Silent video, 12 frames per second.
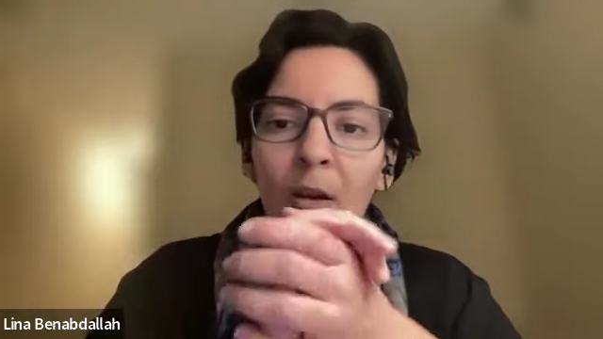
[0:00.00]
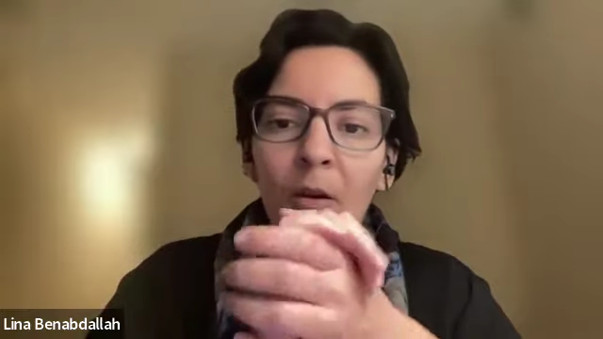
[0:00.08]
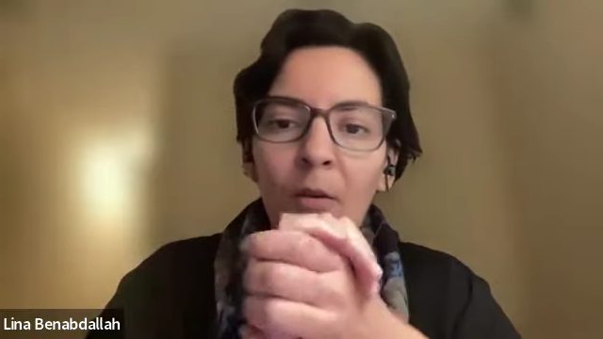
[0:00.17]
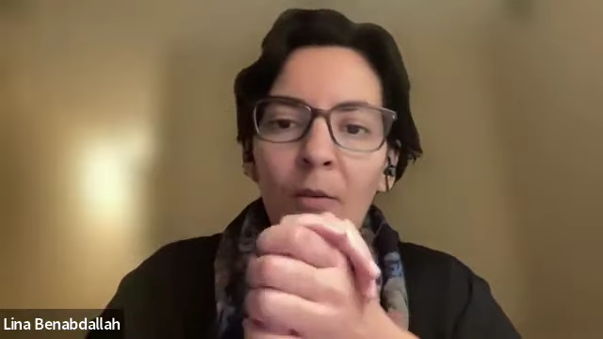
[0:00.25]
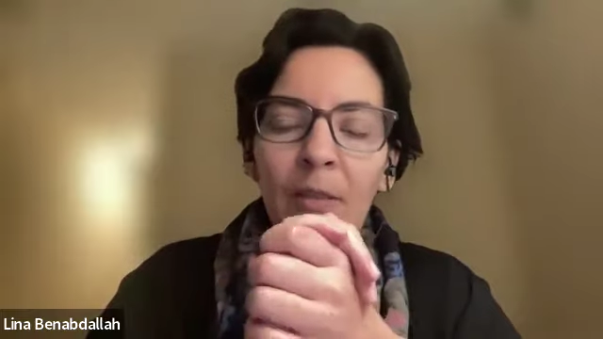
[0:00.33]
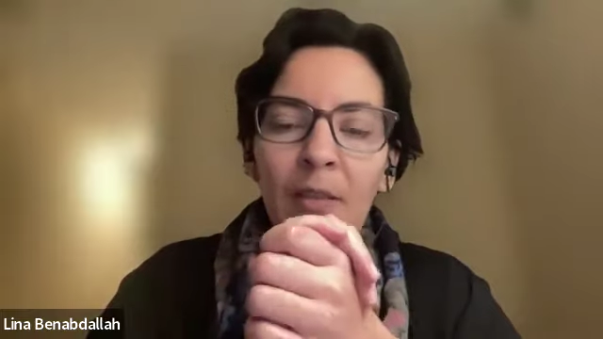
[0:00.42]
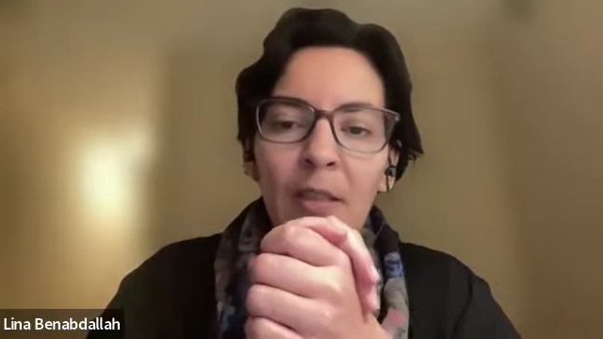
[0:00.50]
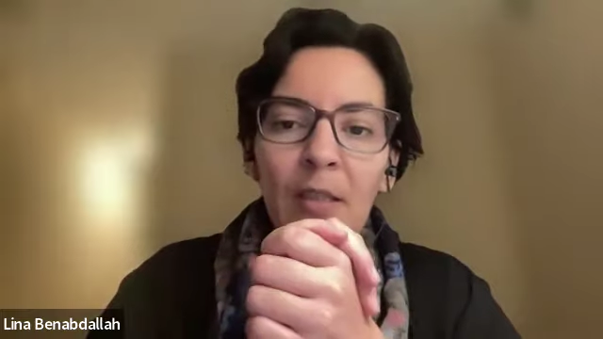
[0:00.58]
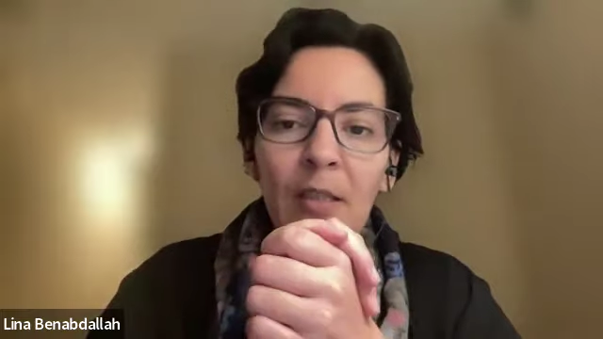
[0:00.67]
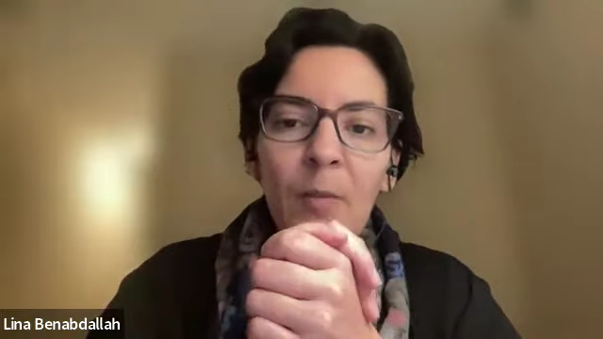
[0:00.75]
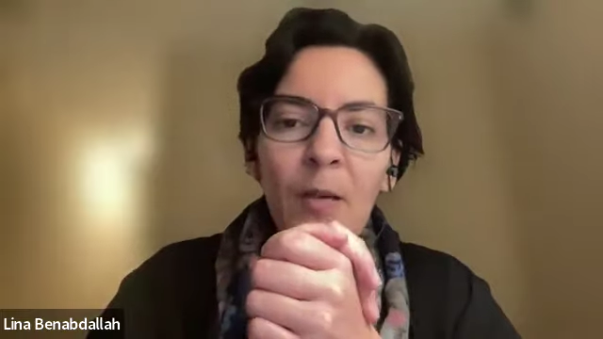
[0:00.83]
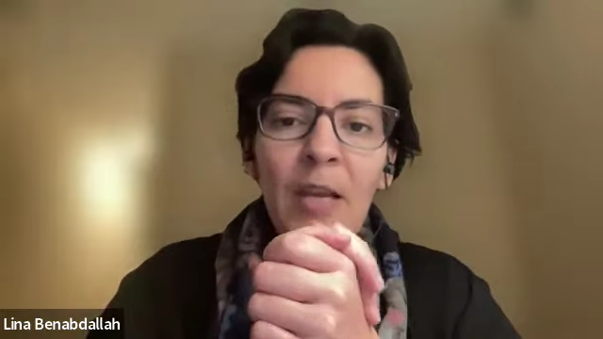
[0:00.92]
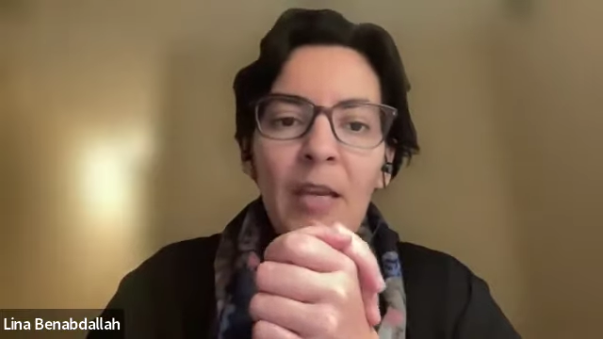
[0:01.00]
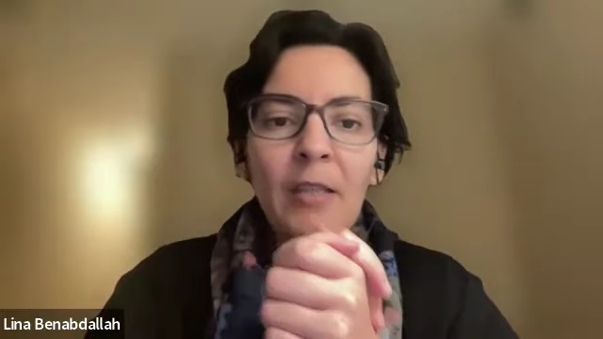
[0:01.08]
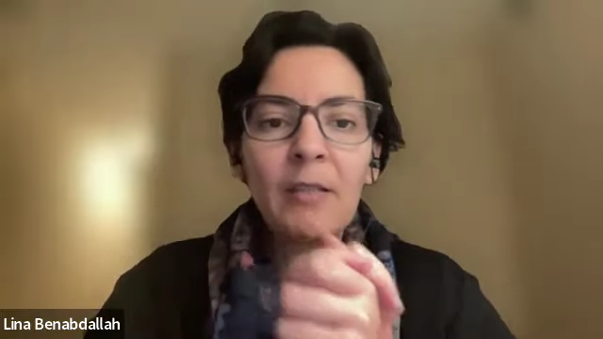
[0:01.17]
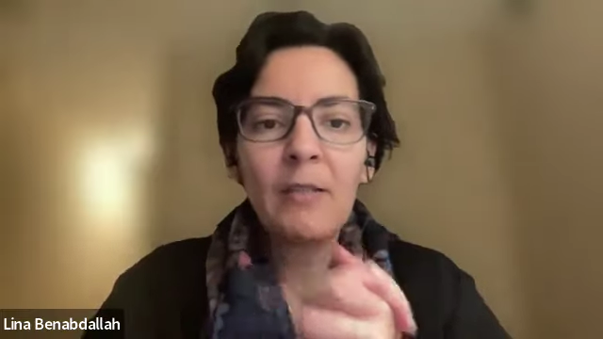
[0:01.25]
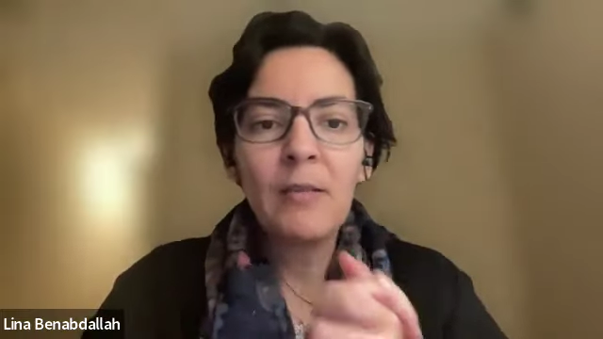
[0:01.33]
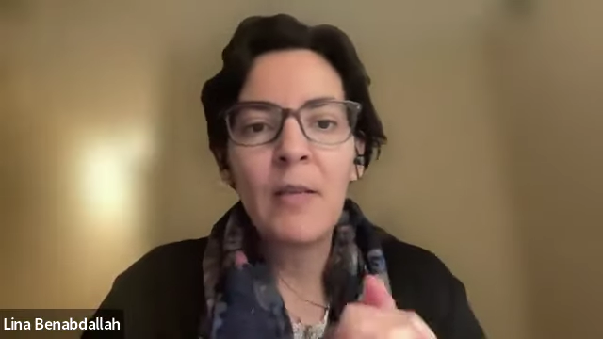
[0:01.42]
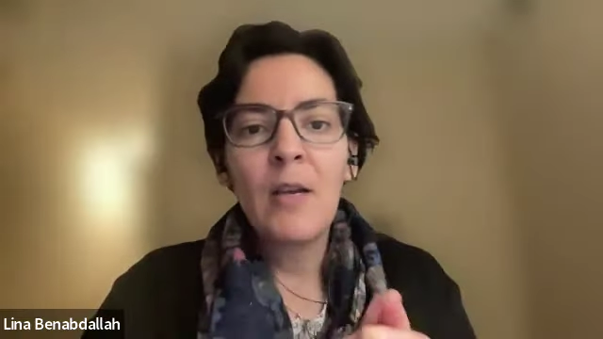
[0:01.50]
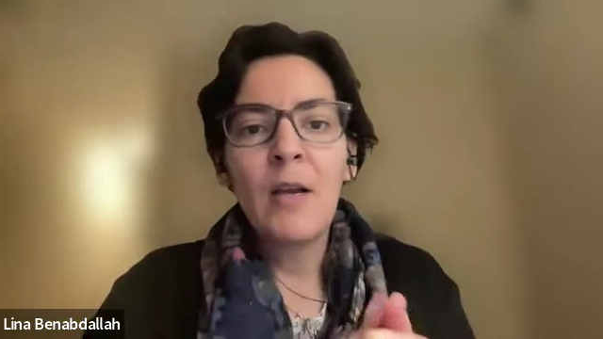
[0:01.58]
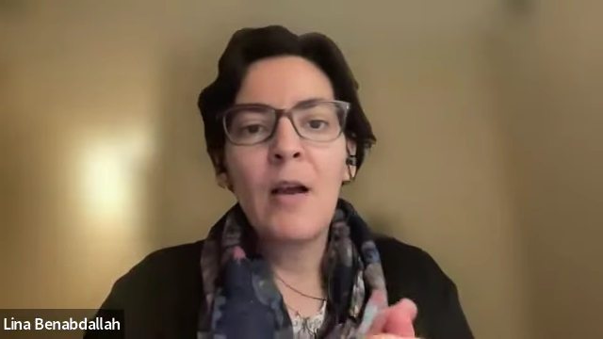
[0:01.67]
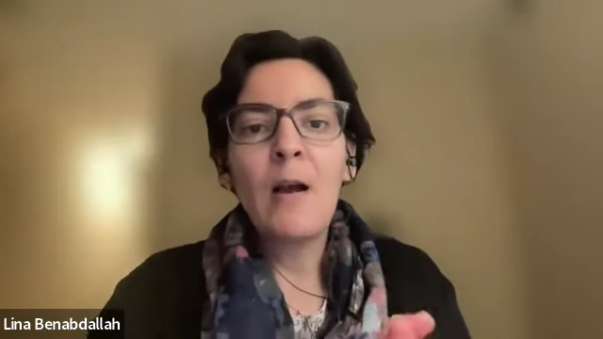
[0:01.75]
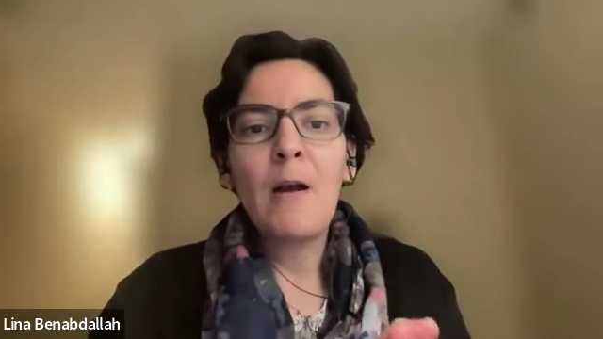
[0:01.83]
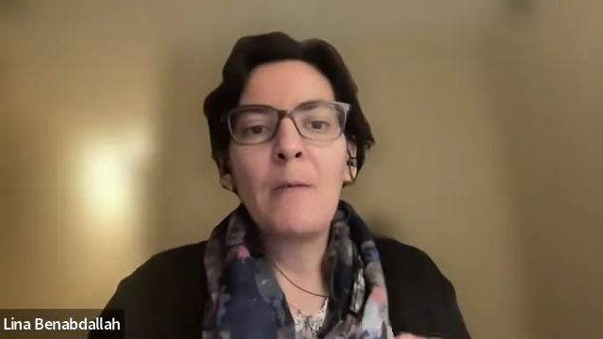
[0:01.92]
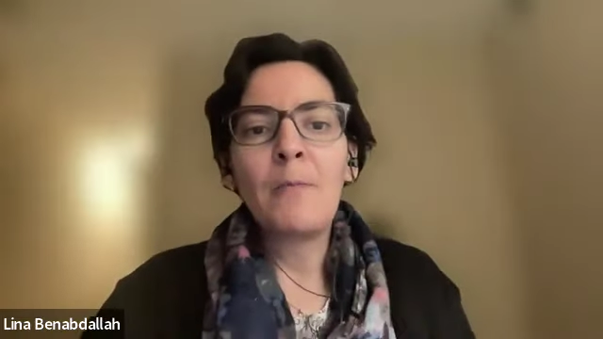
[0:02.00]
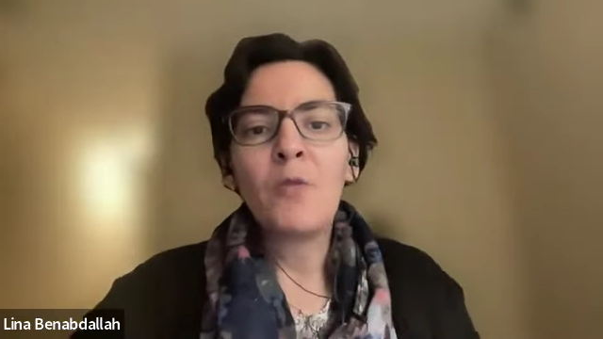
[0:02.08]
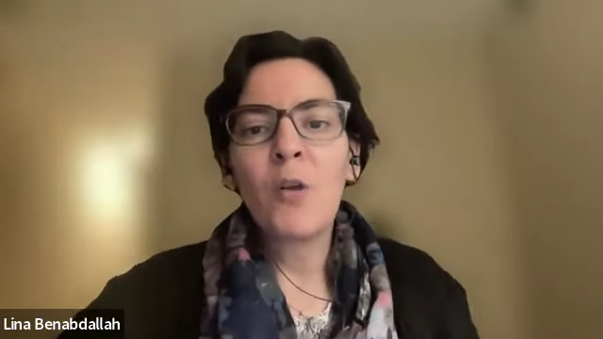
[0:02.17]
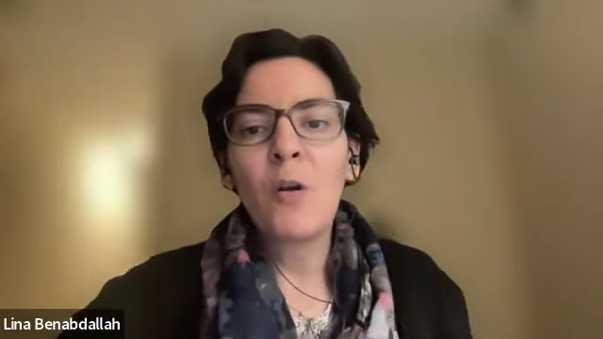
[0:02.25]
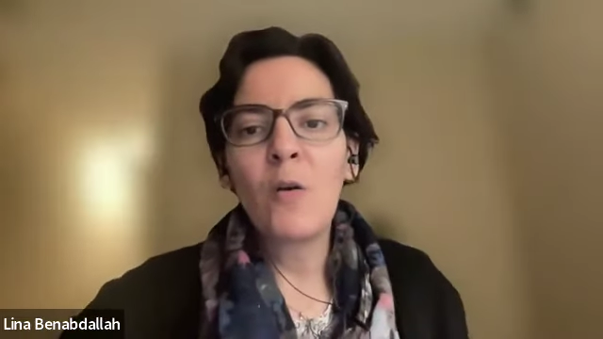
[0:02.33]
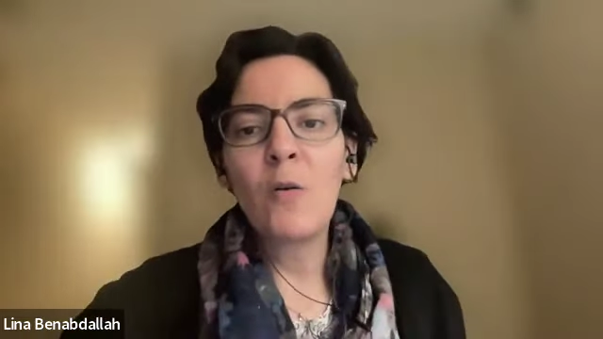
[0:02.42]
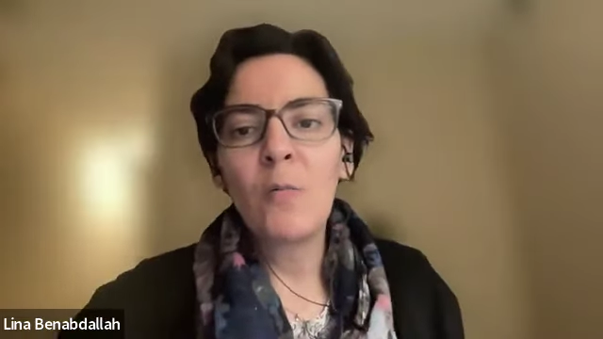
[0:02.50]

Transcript: already explained. So